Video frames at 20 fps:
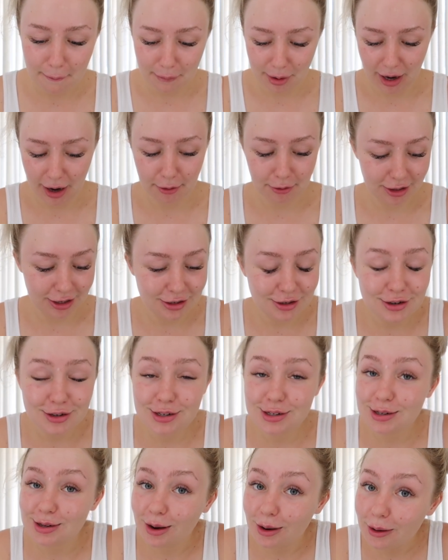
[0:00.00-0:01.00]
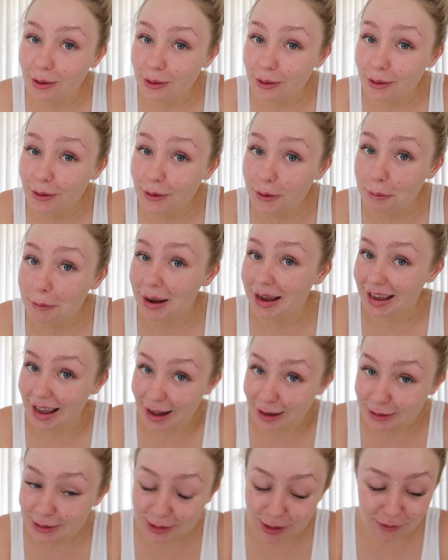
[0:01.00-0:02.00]
but I wanted to show my
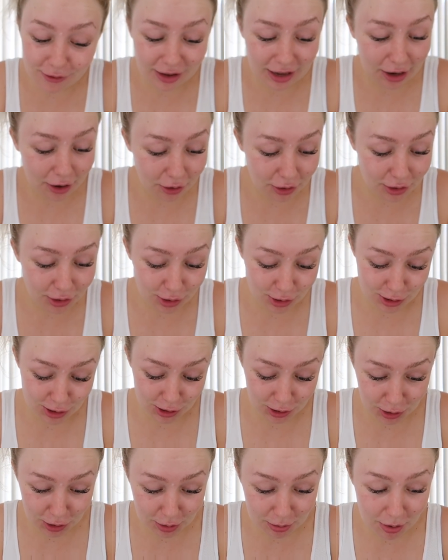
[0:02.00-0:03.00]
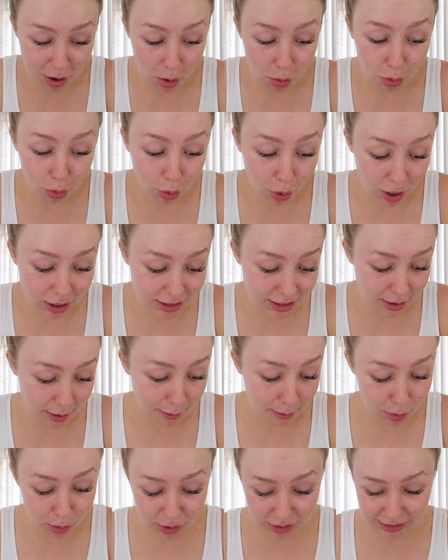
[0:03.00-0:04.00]
gals over here on YouTube what
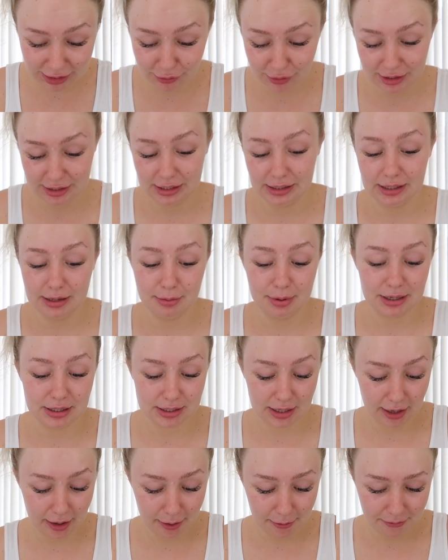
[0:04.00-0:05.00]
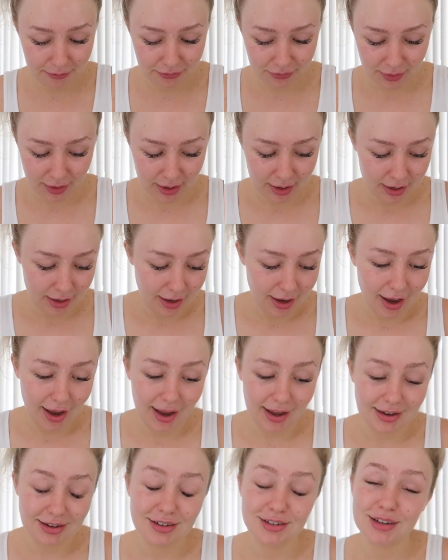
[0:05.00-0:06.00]
books I recently picked up
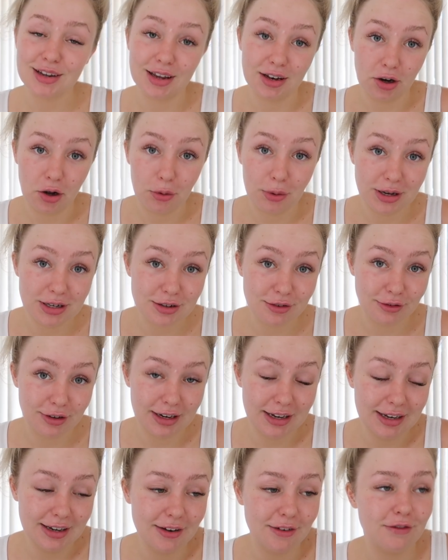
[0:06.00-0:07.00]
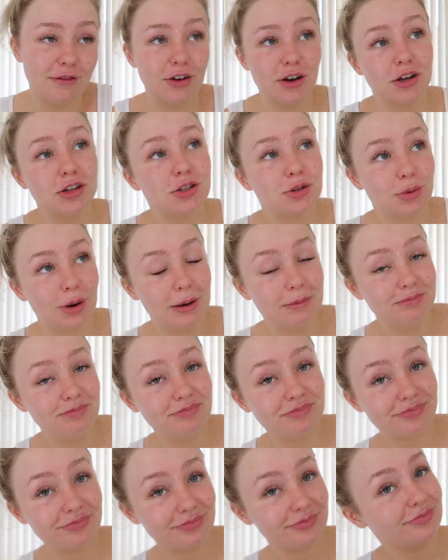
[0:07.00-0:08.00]
and cannot wait to read. First
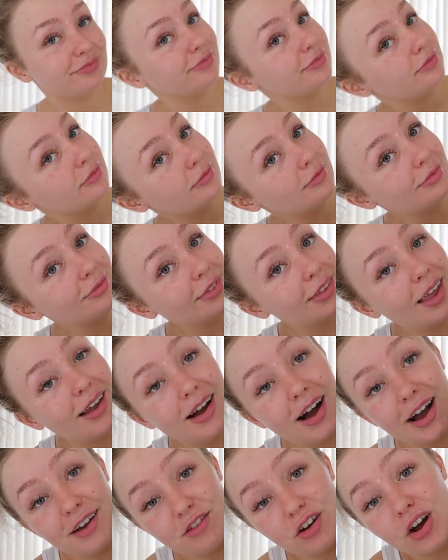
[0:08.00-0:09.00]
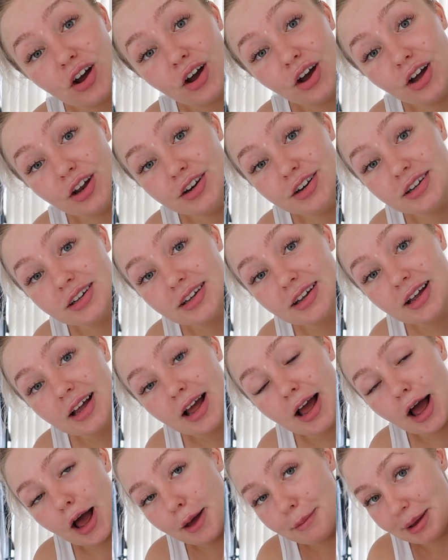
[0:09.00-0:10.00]
one, I've heard
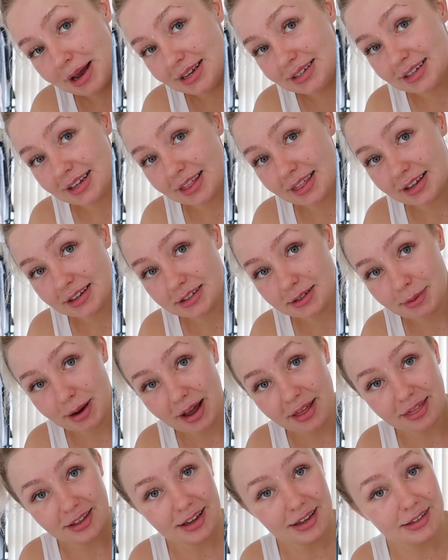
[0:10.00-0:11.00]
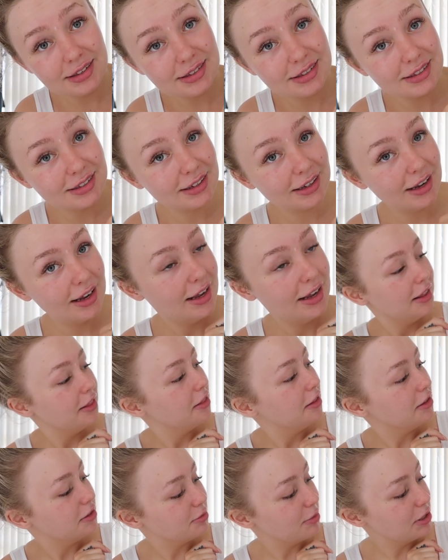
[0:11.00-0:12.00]
amazing things about this.
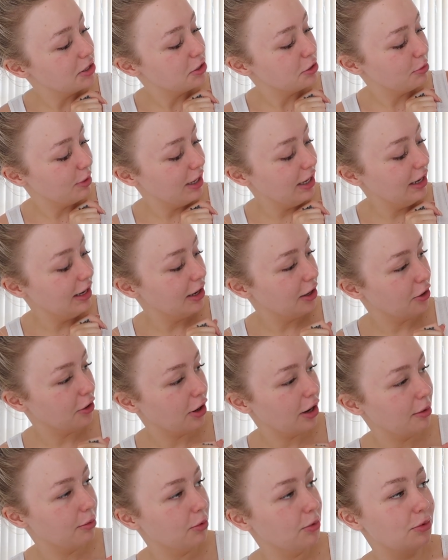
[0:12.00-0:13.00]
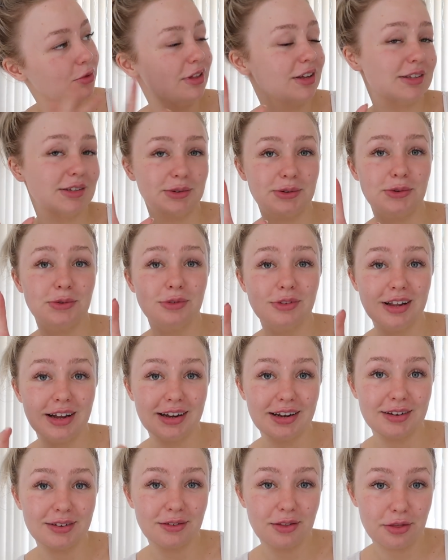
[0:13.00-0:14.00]
It's meant to be incredible. These are all
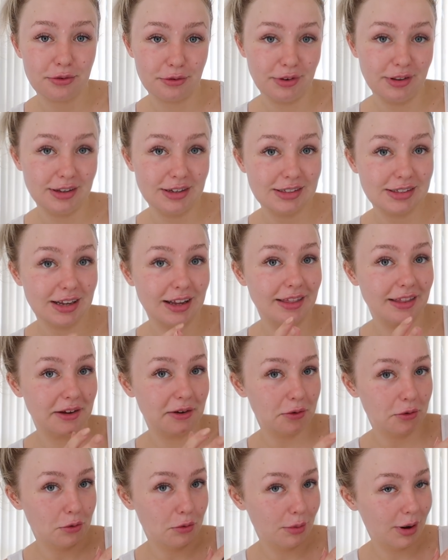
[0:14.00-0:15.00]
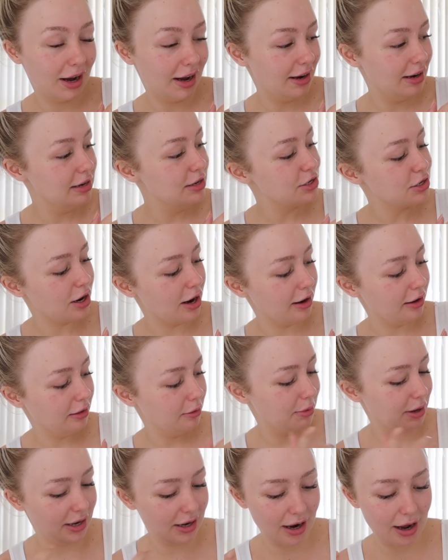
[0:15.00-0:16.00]
like thrillers and they're all by Shari
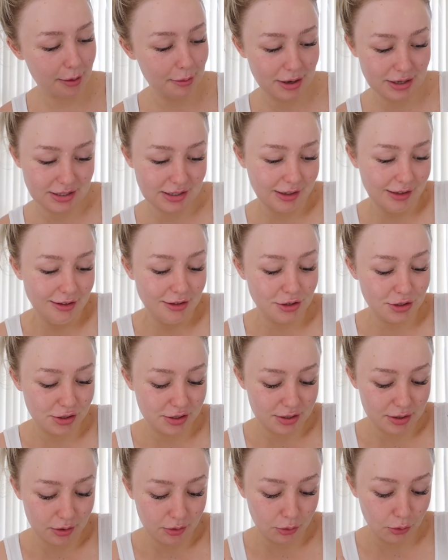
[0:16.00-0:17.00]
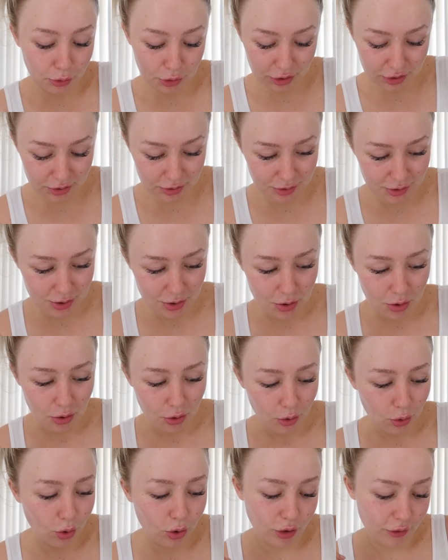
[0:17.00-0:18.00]
Lapina. I basically just ordered
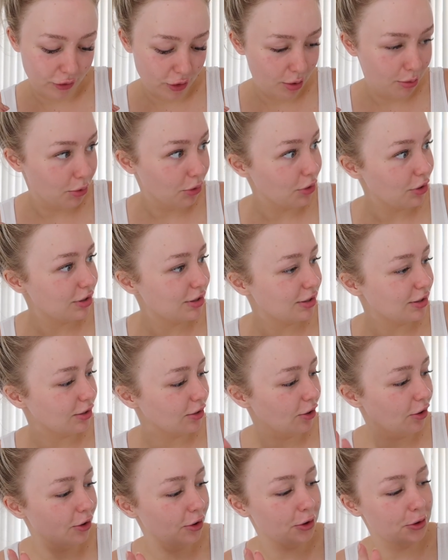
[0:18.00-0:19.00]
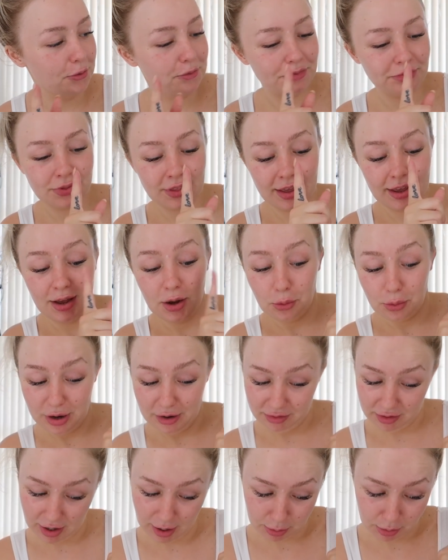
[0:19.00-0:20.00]
all of her books. So we
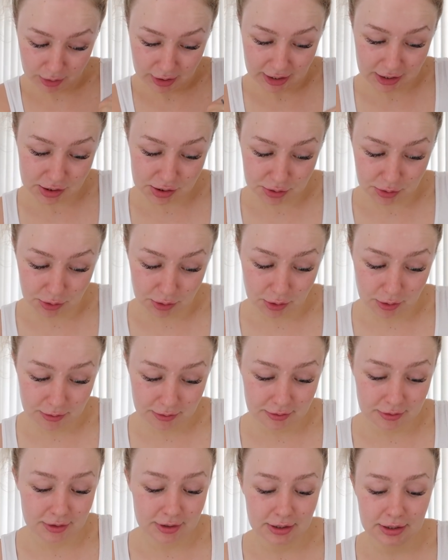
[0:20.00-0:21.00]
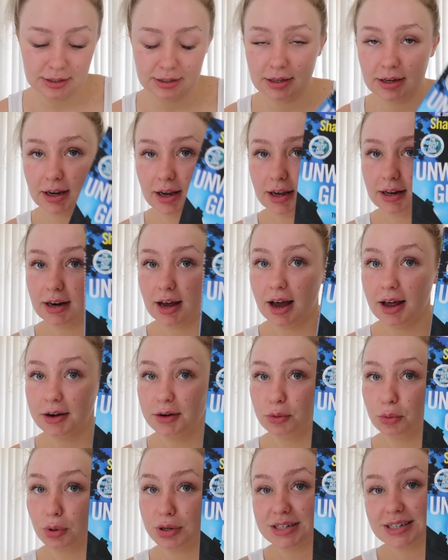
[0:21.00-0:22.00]
have The Couple Next Door,
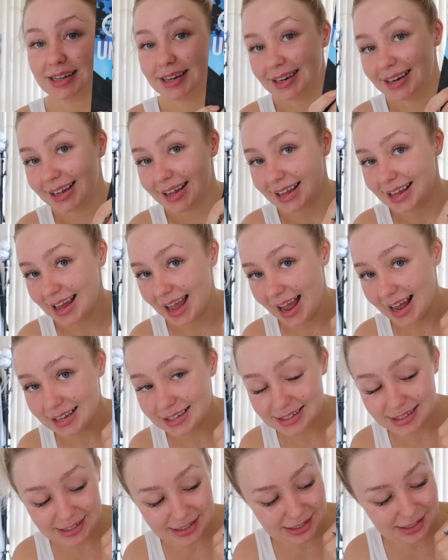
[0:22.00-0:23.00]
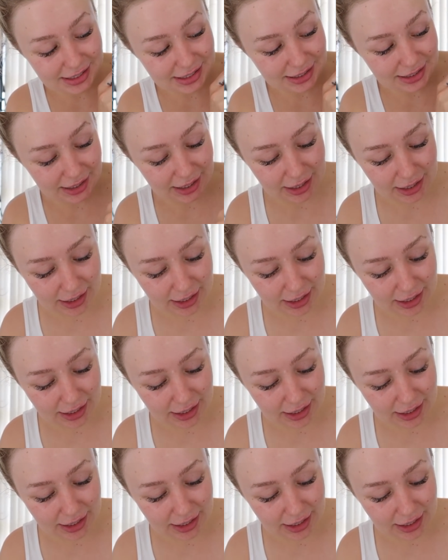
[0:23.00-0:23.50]
Unwanted Guest,